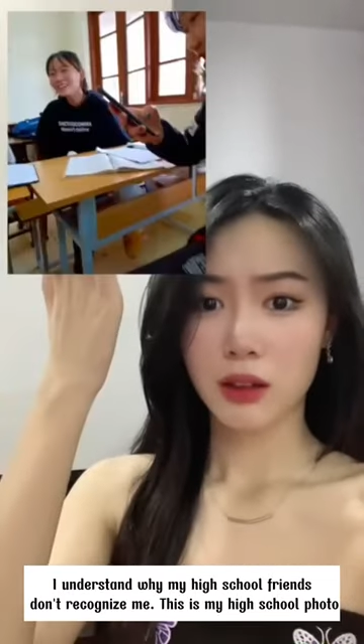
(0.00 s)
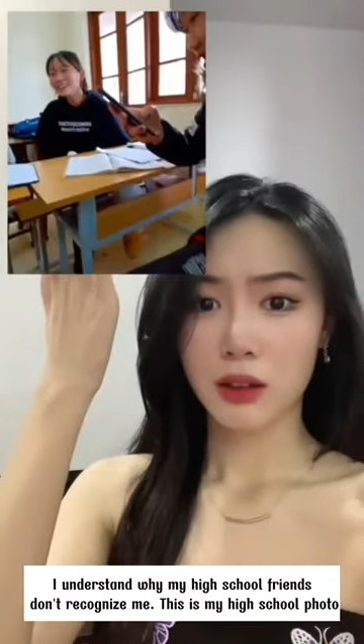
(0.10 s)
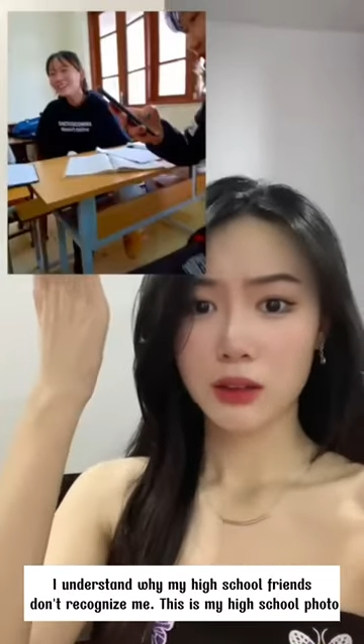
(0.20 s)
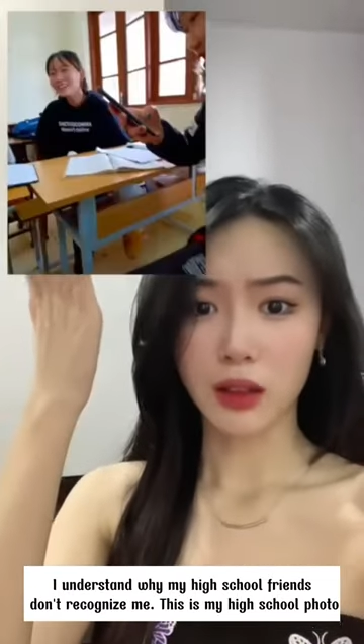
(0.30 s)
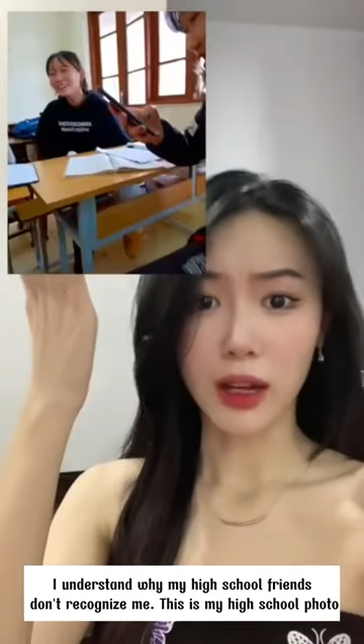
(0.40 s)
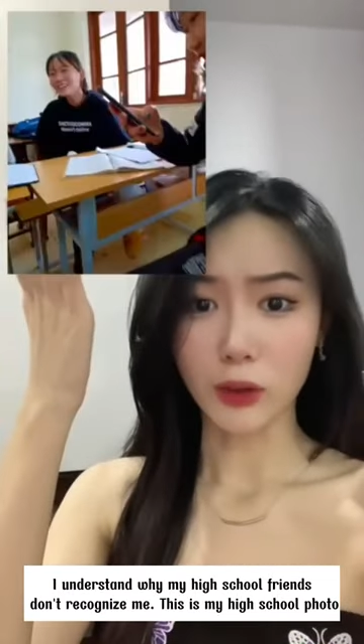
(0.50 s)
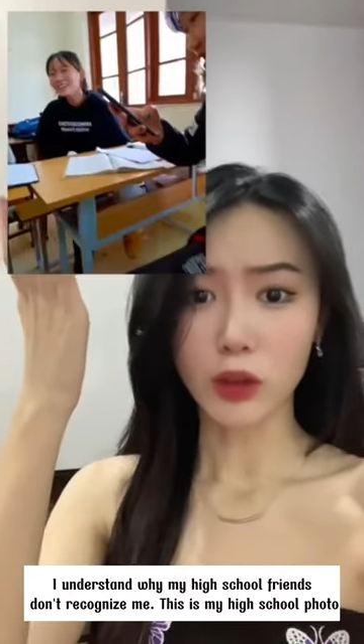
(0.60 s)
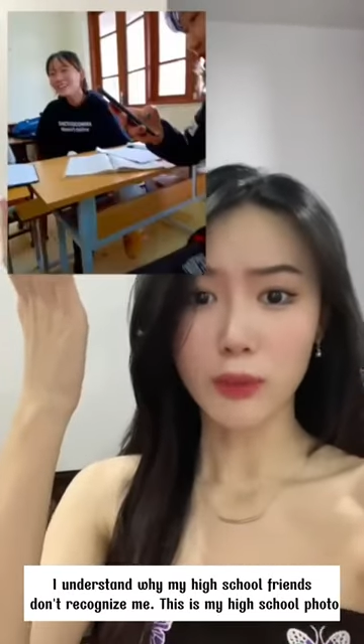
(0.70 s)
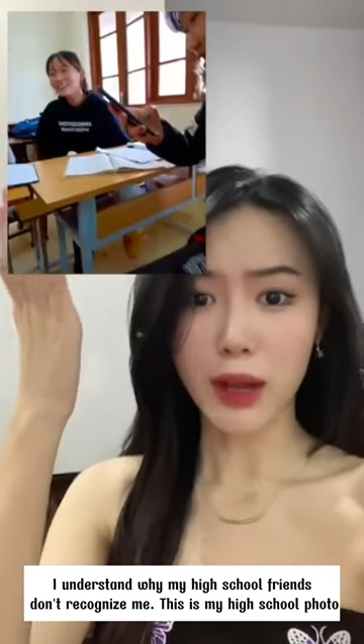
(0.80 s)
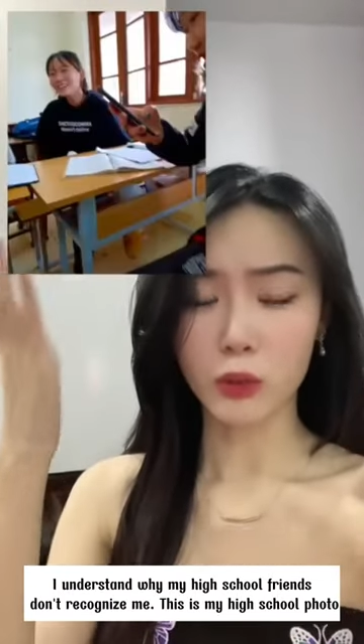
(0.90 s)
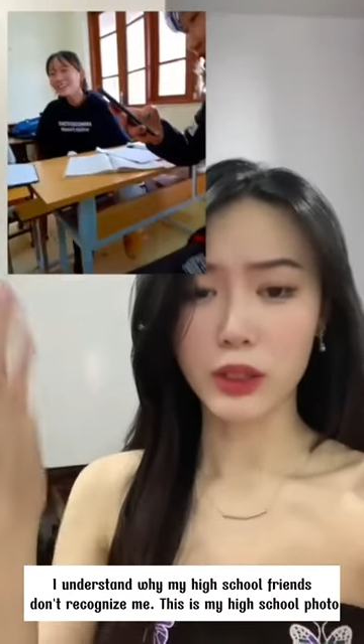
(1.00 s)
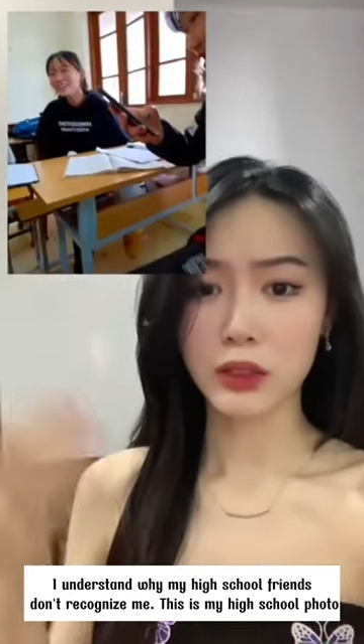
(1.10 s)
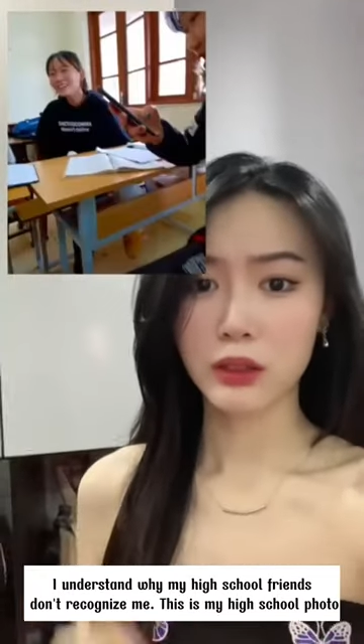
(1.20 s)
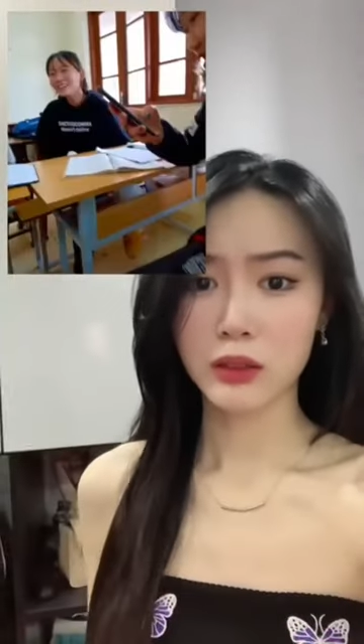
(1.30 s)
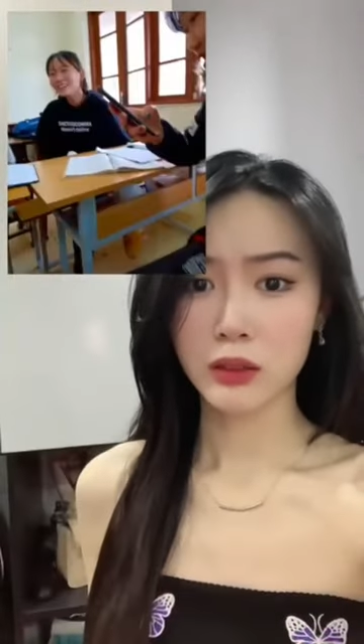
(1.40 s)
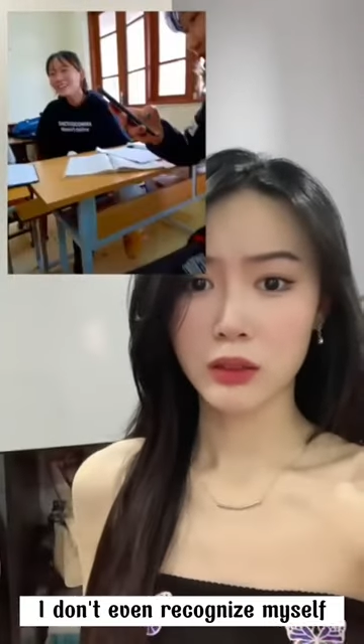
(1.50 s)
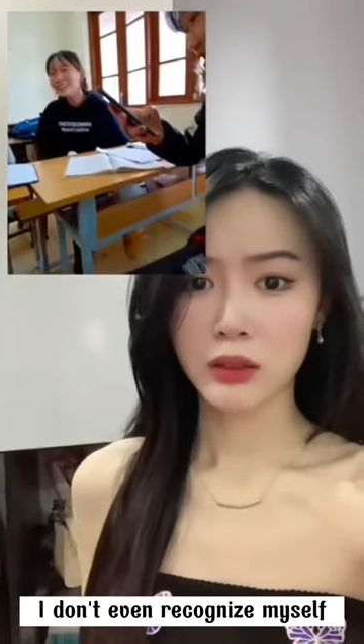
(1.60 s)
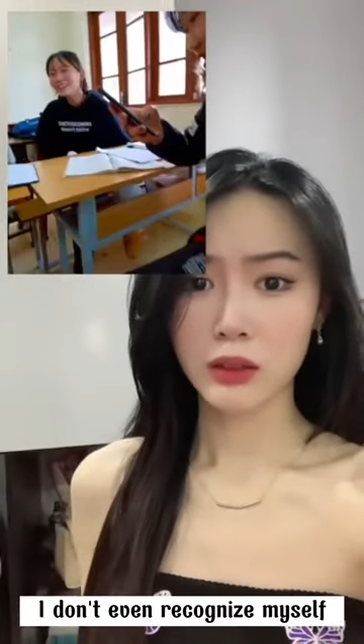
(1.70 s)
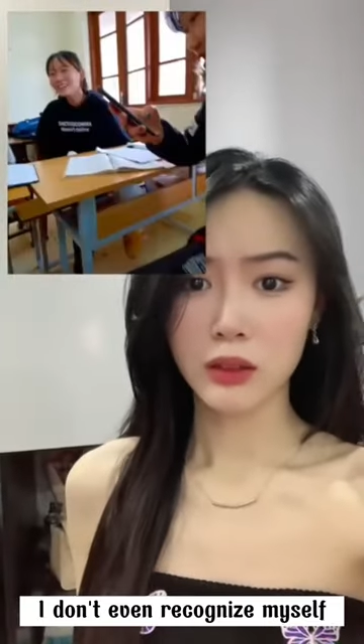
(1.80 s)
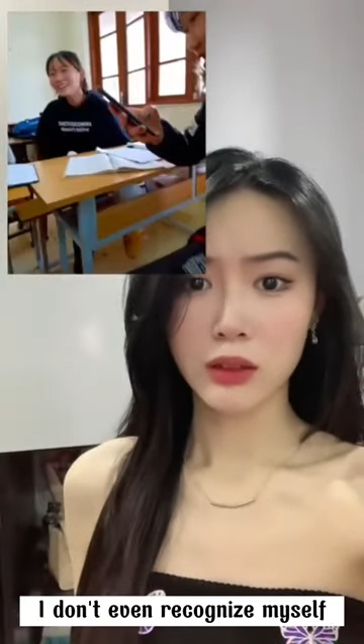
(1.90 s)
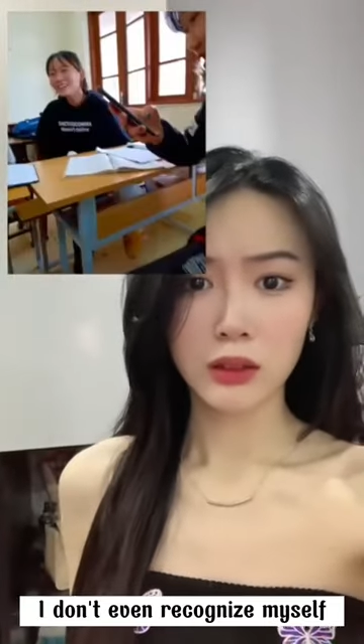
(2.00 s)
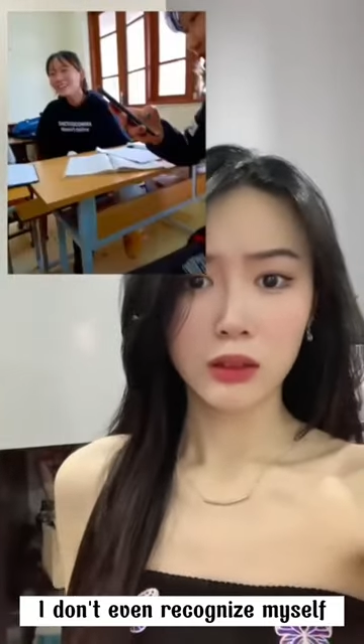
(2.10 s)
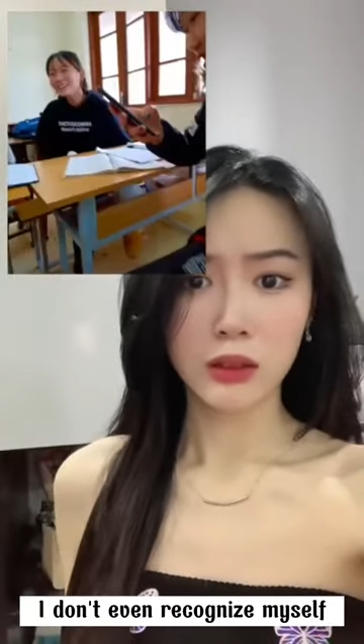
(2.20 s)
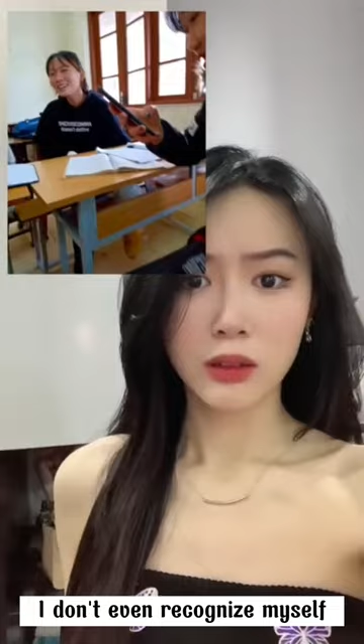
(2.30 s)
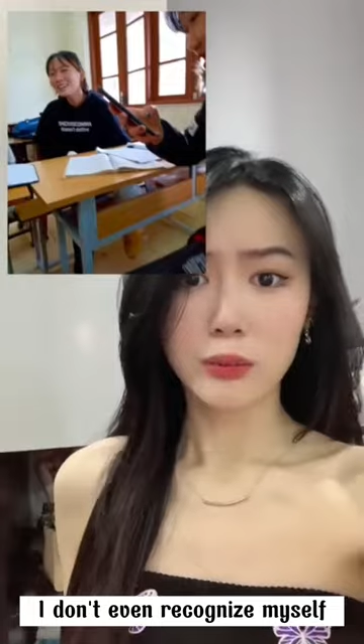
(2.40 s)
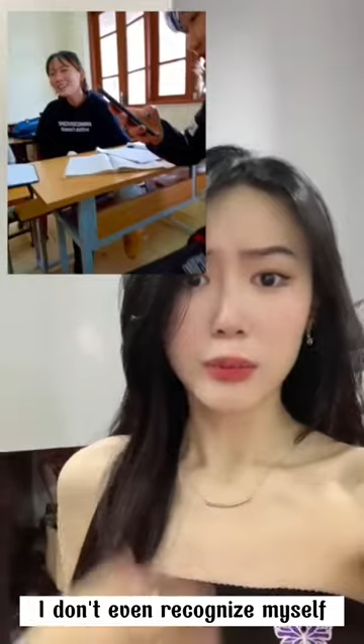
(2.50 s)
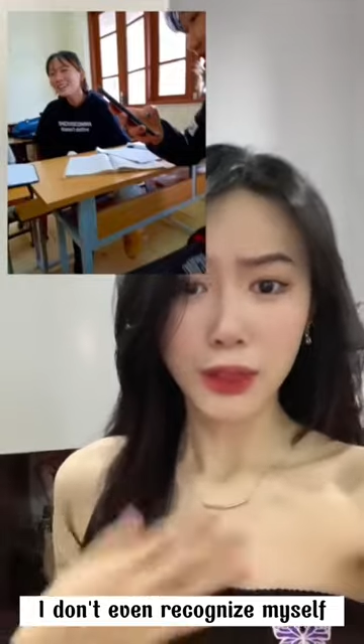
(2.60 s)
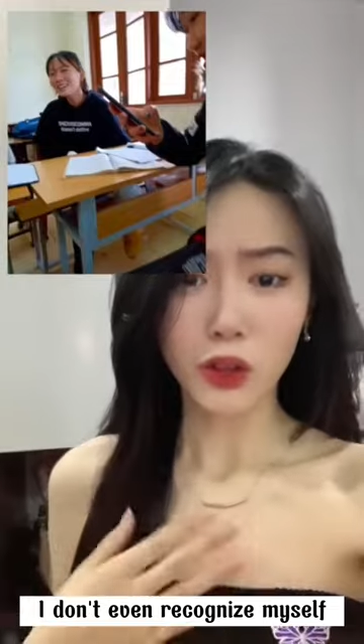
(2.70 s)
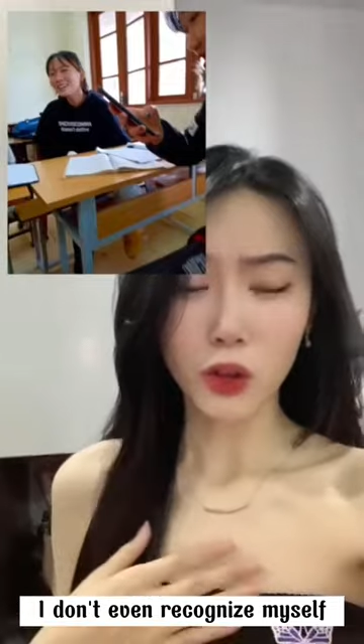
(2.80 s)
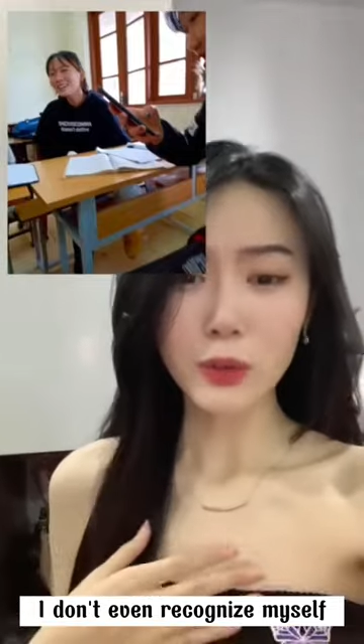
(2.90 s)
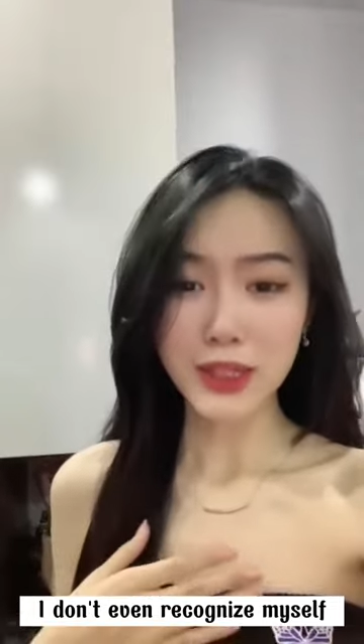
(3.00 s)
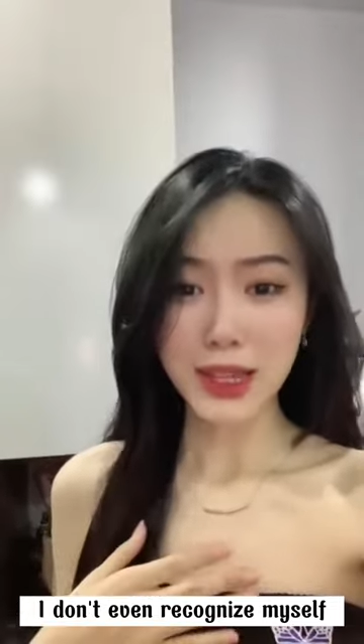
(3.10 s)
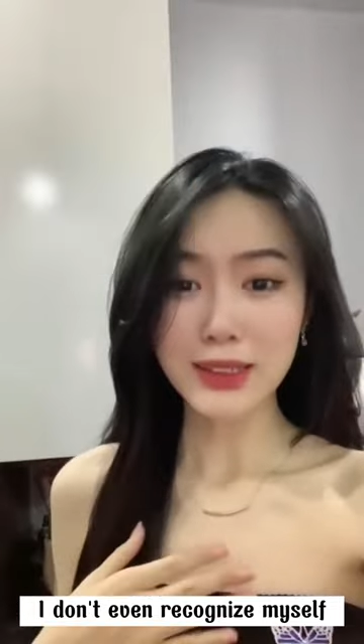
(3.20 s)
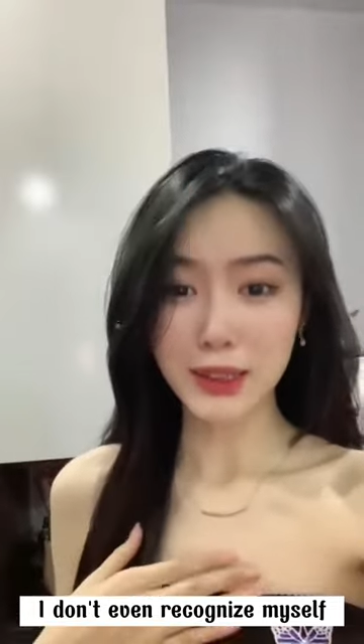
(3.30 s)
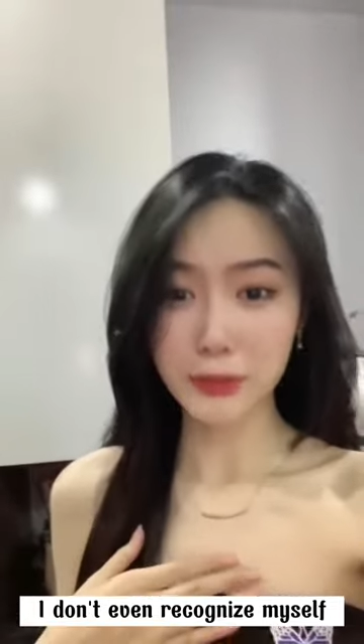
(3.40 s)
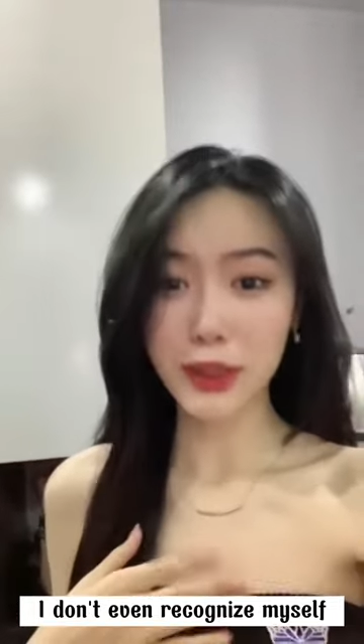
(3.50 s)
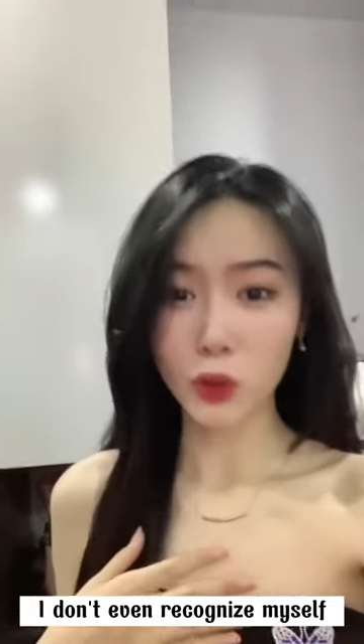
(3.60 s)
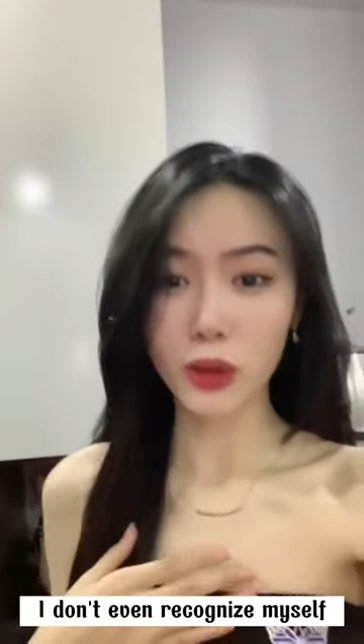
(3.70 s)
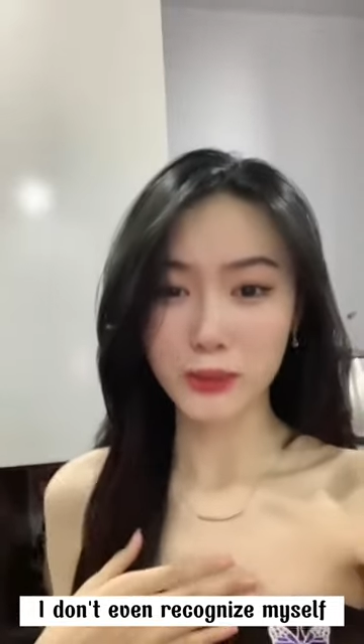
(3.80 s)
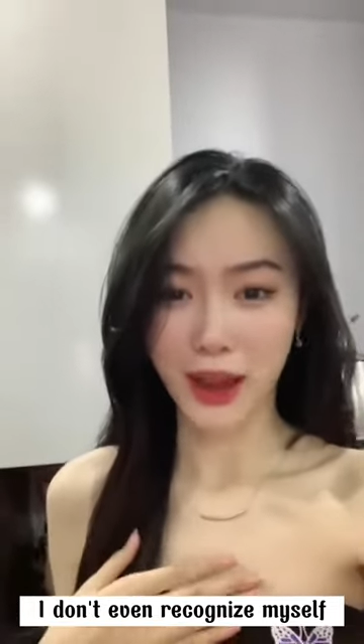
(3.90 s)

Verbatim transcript: This is my high school photo. I don't even recognize myself.